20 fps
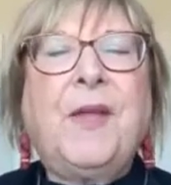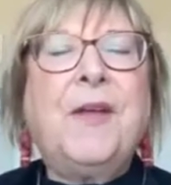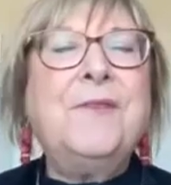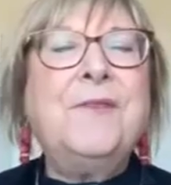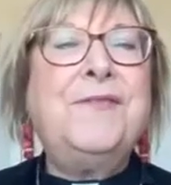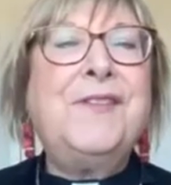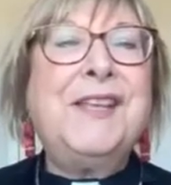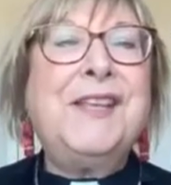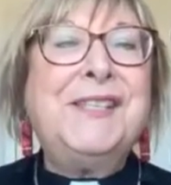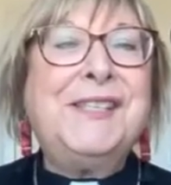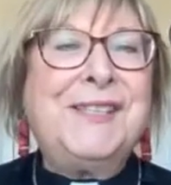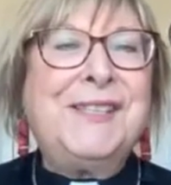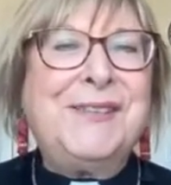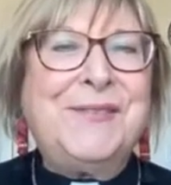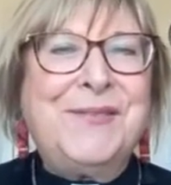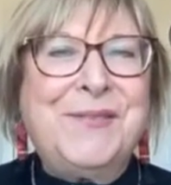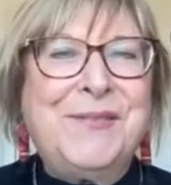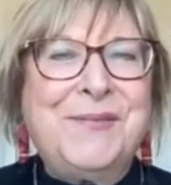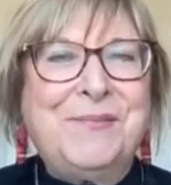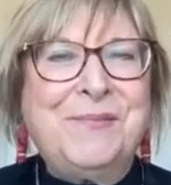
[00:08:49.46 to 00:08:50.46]

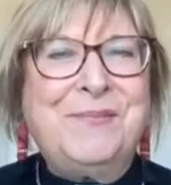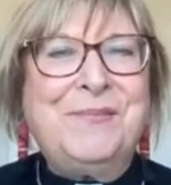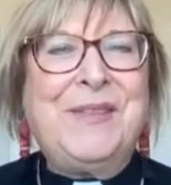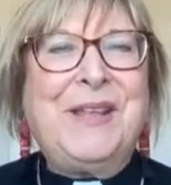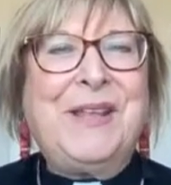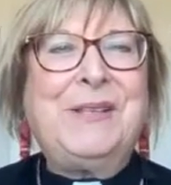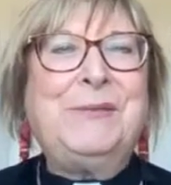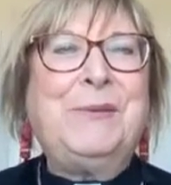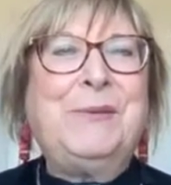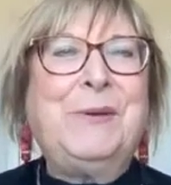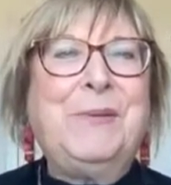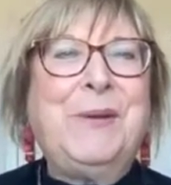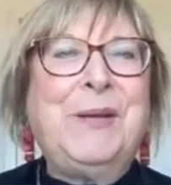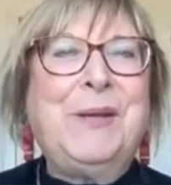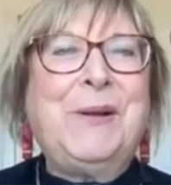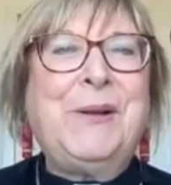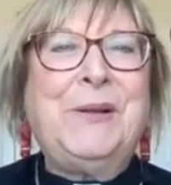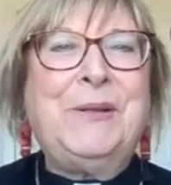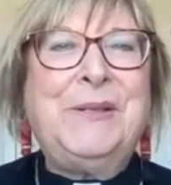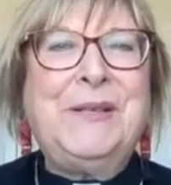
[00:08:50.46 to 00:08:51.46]
offensive, that's what we
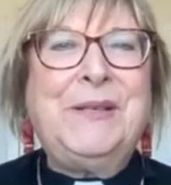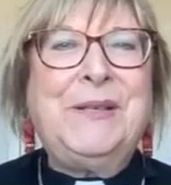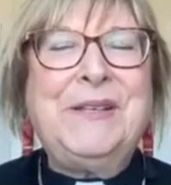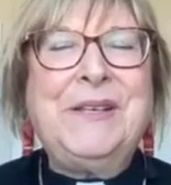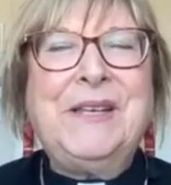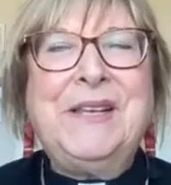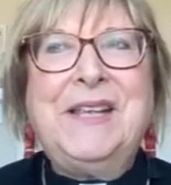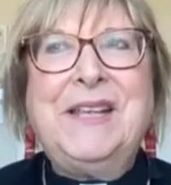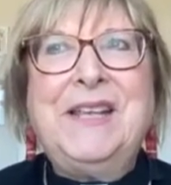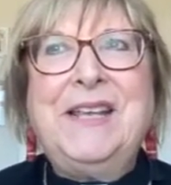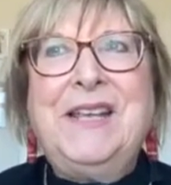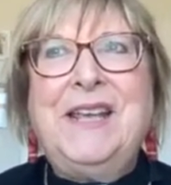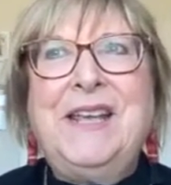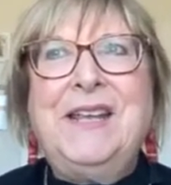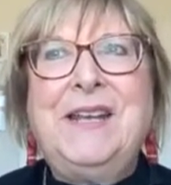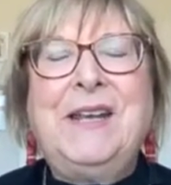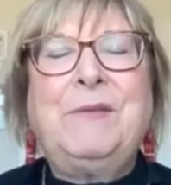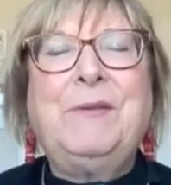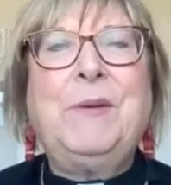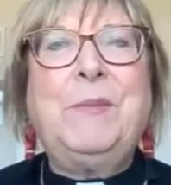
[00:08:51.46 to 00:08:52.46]
called it.
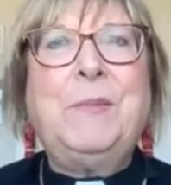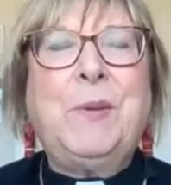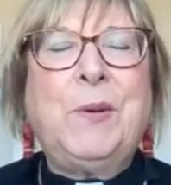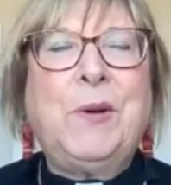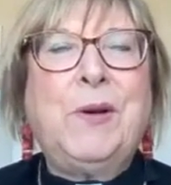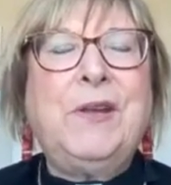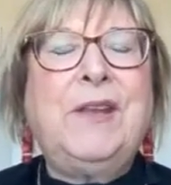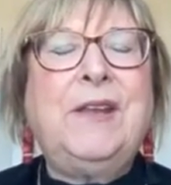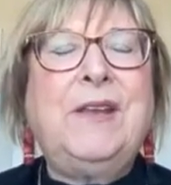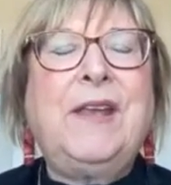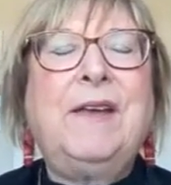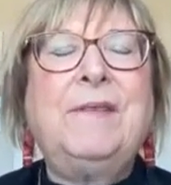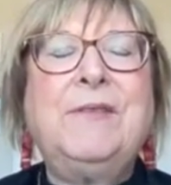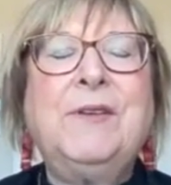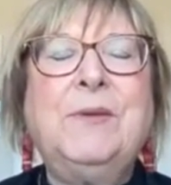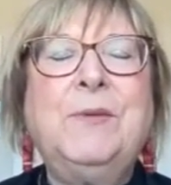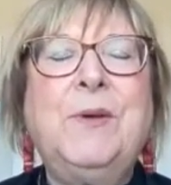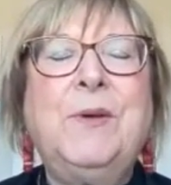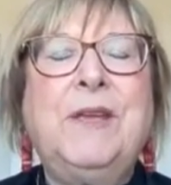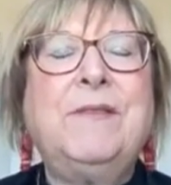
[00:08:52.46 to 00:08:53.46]
And I reported
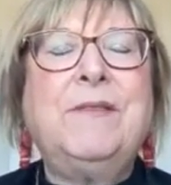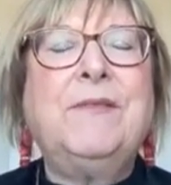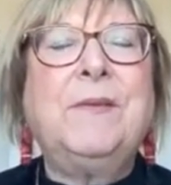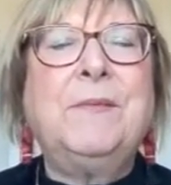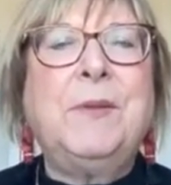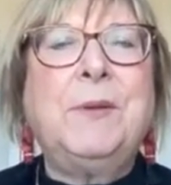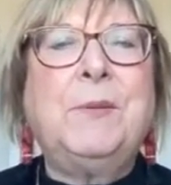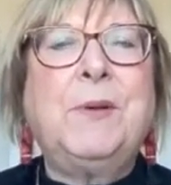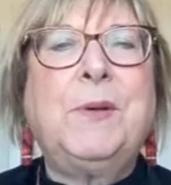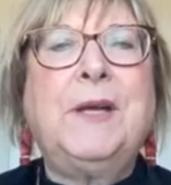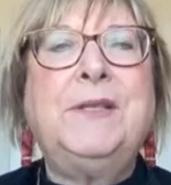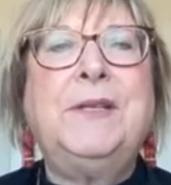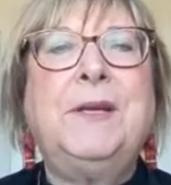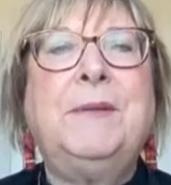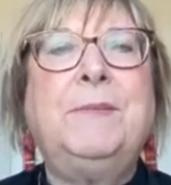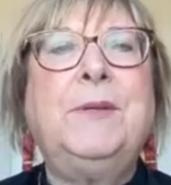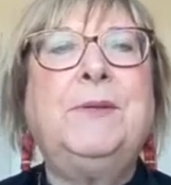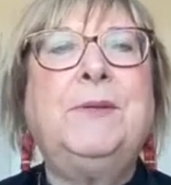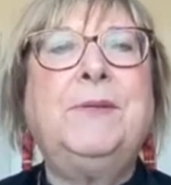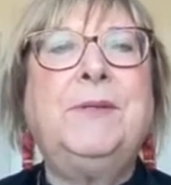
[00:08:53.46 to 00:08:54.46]
every week from the
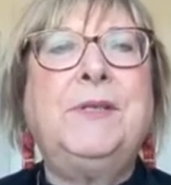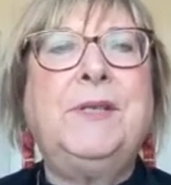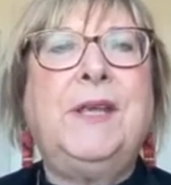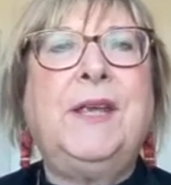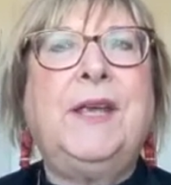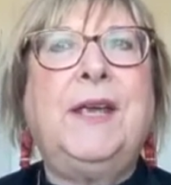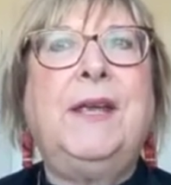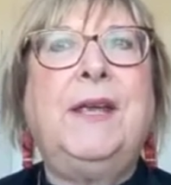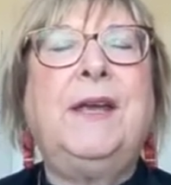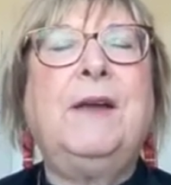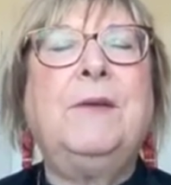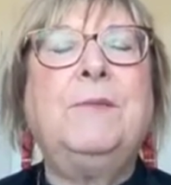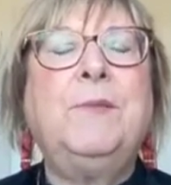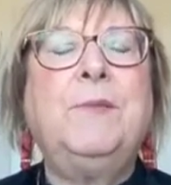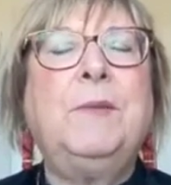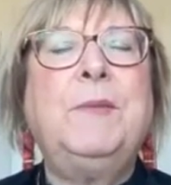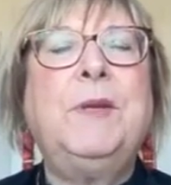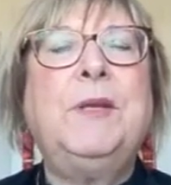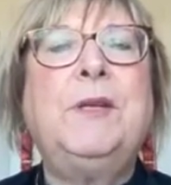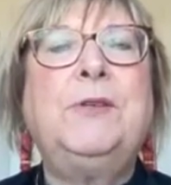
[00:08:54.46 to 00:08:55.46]
YWCA on
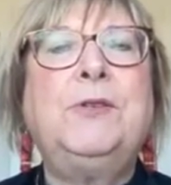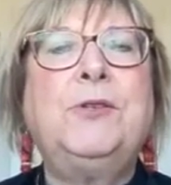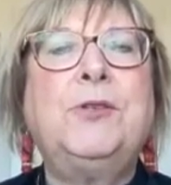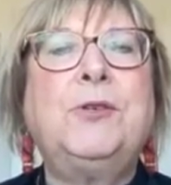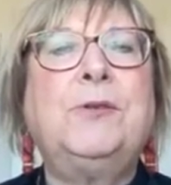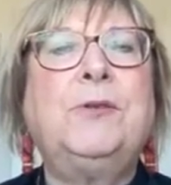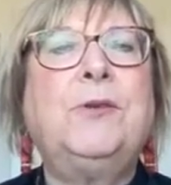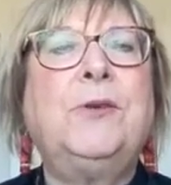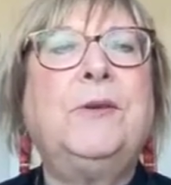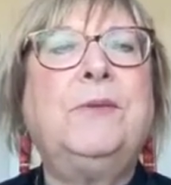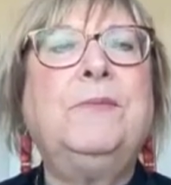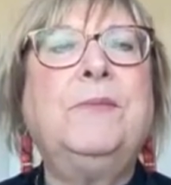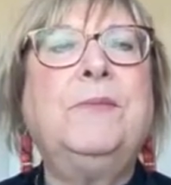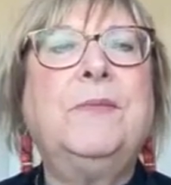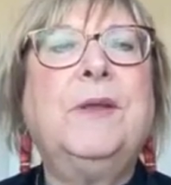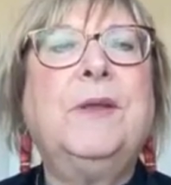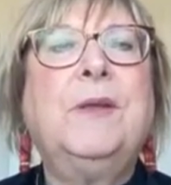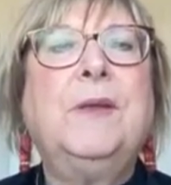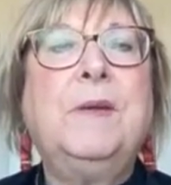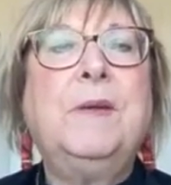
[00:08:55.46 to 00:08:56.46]
women and children,
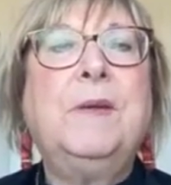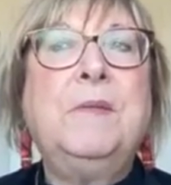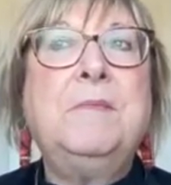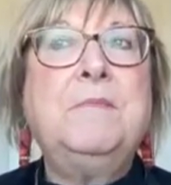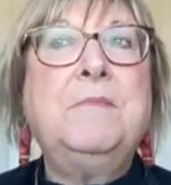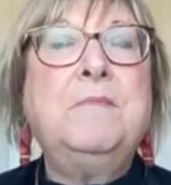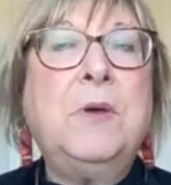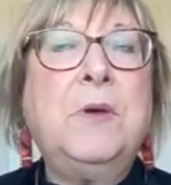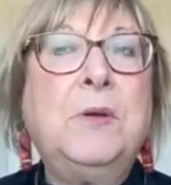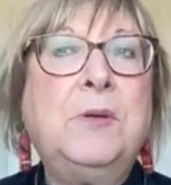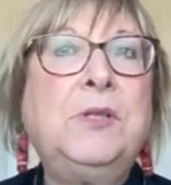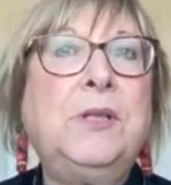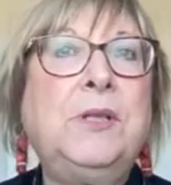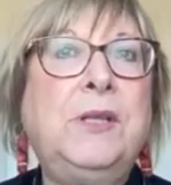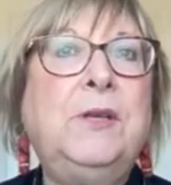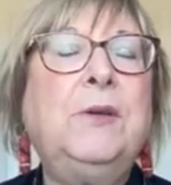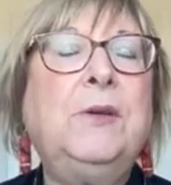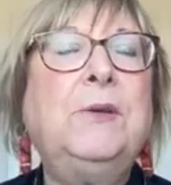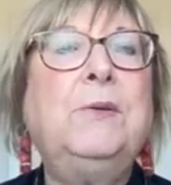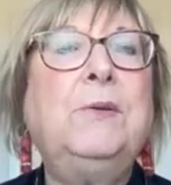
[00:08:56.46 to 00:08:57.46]

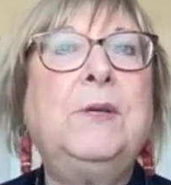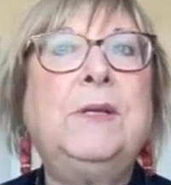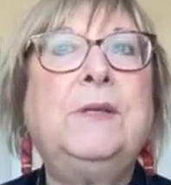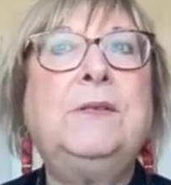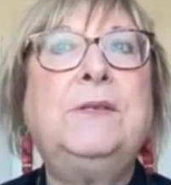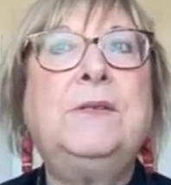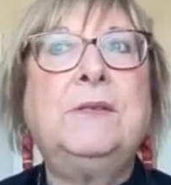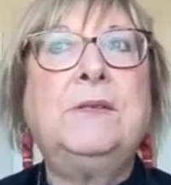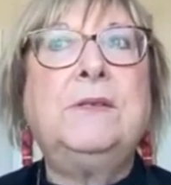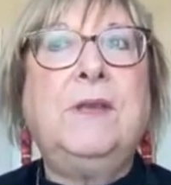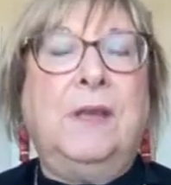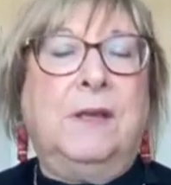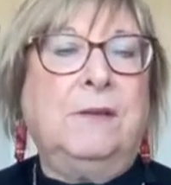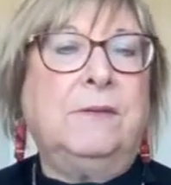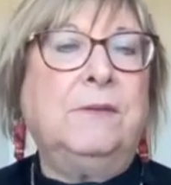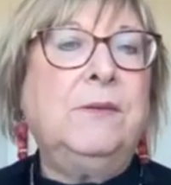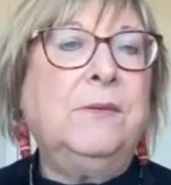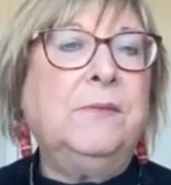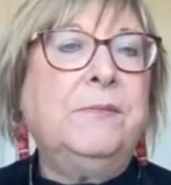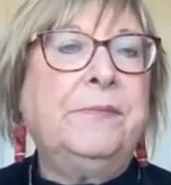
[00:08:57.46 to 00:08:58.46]
mostly who was
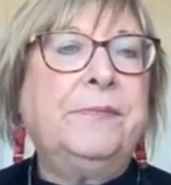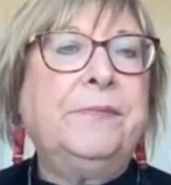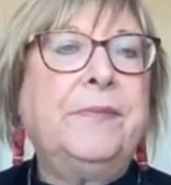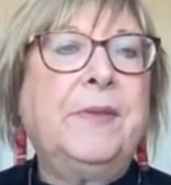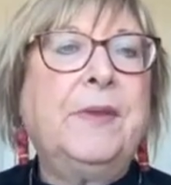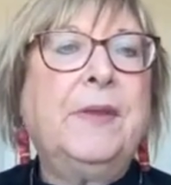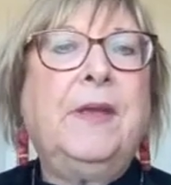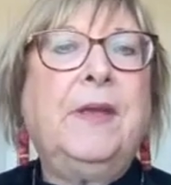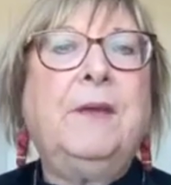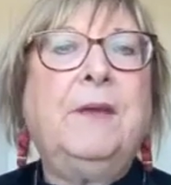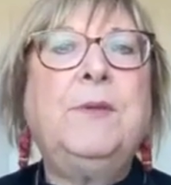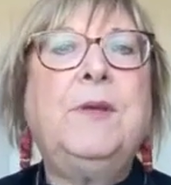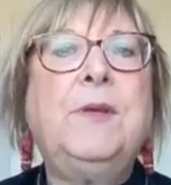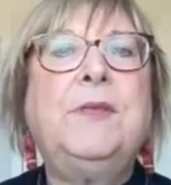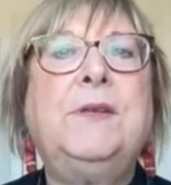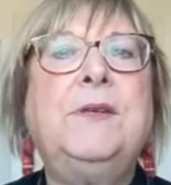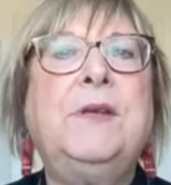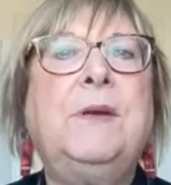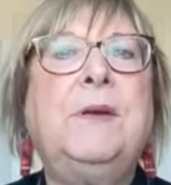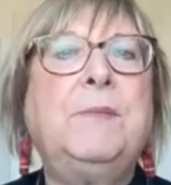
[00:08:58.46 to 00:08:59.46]
killed and what
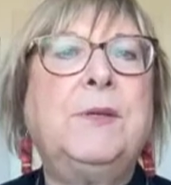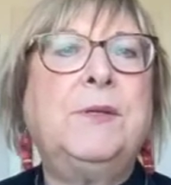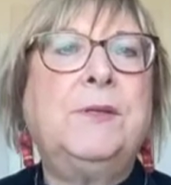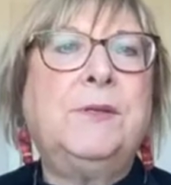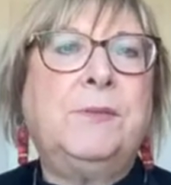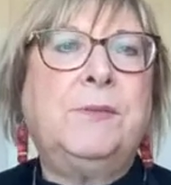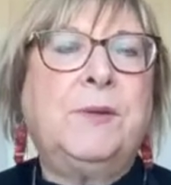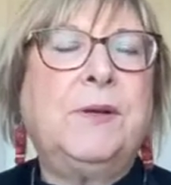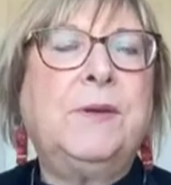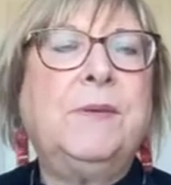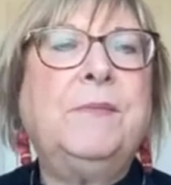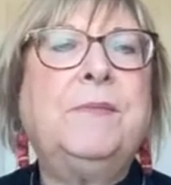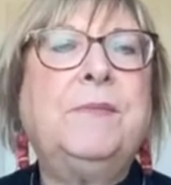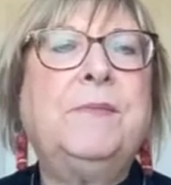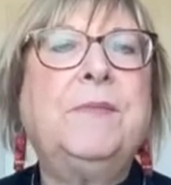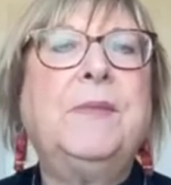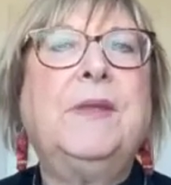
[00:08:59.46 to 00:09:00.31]
the numbers were.